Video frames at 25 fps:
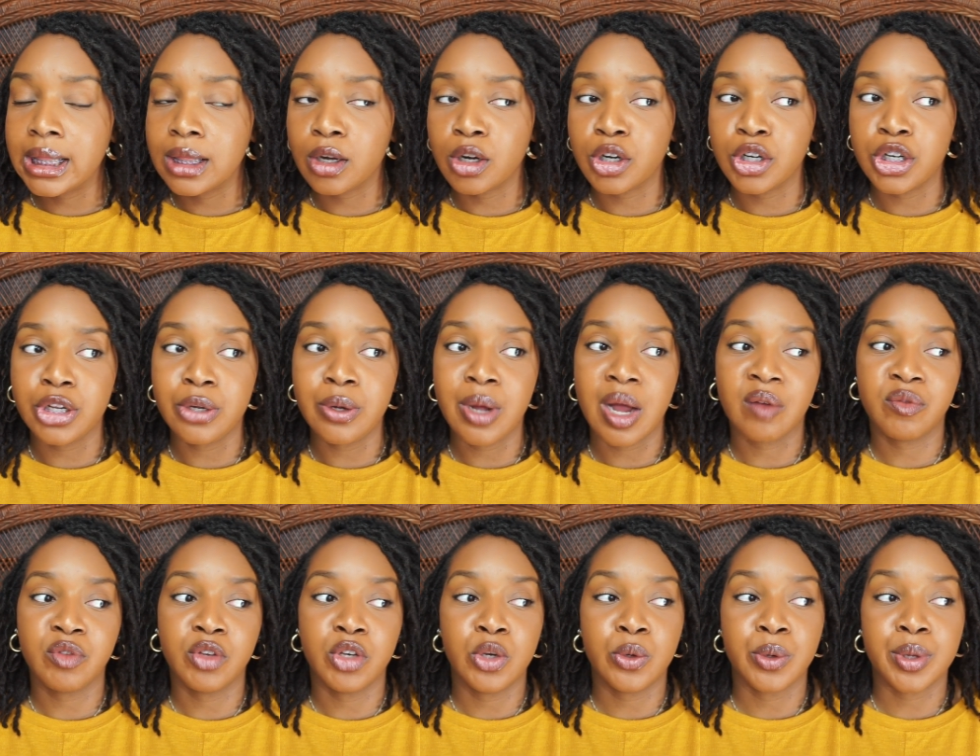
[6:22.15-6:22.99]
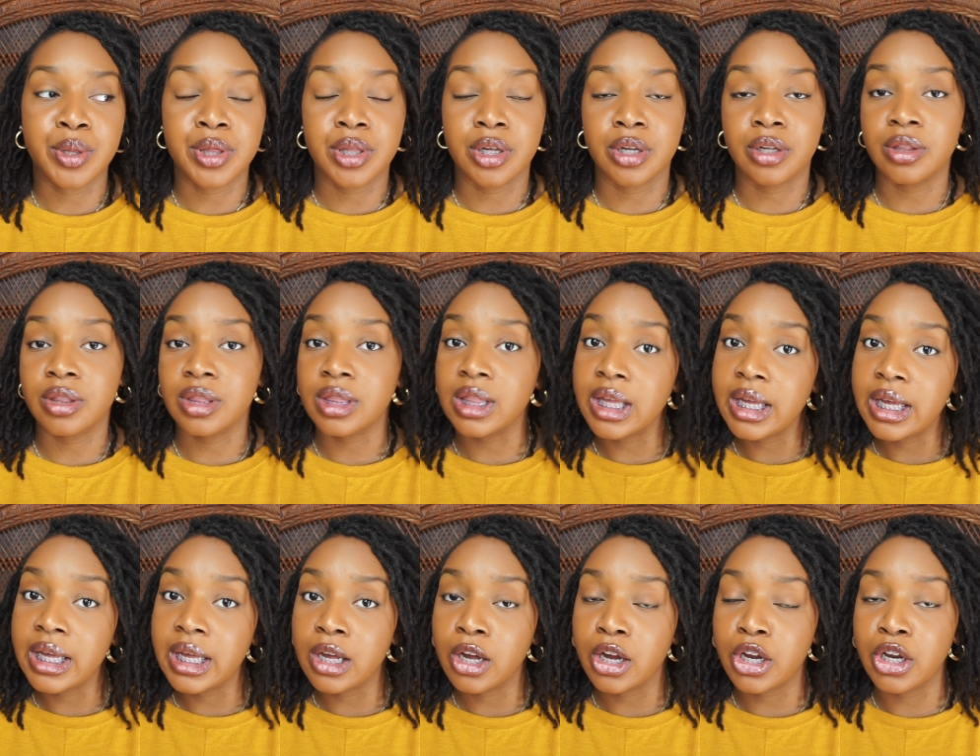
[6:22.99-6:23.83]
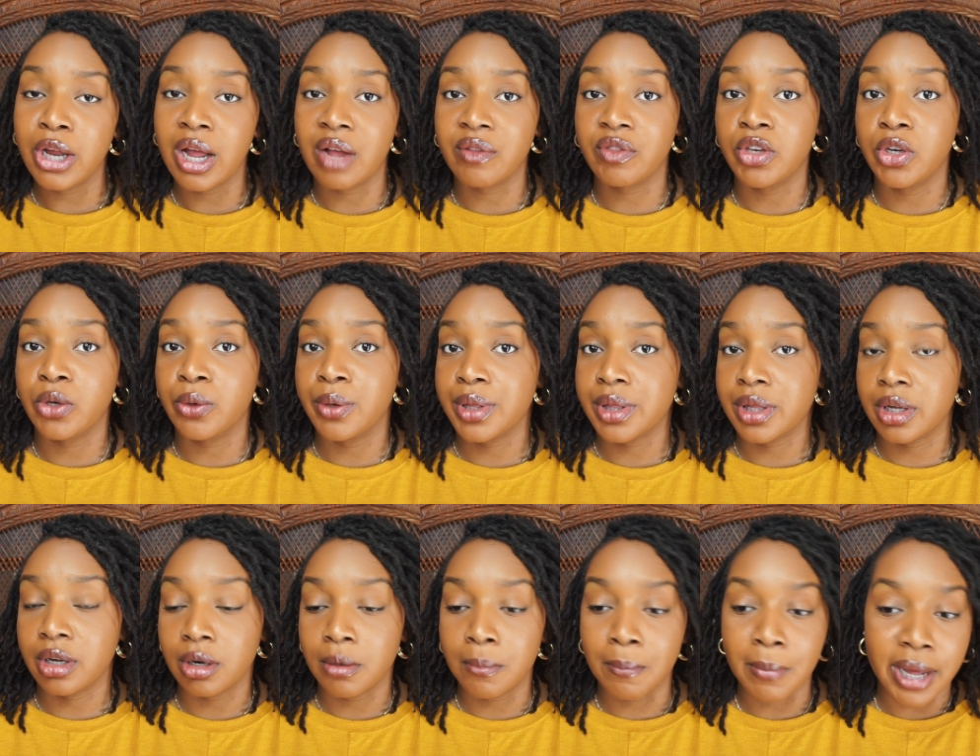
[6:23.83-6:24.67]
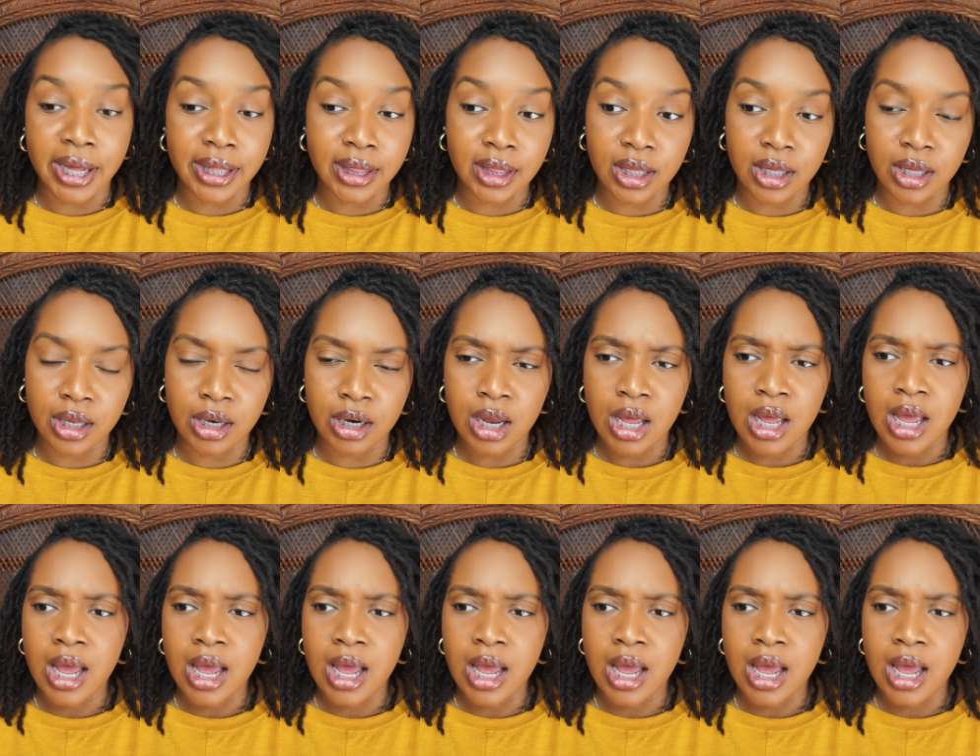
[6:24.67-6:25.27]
or do you have to do a certain thing, or you have to do a certain method?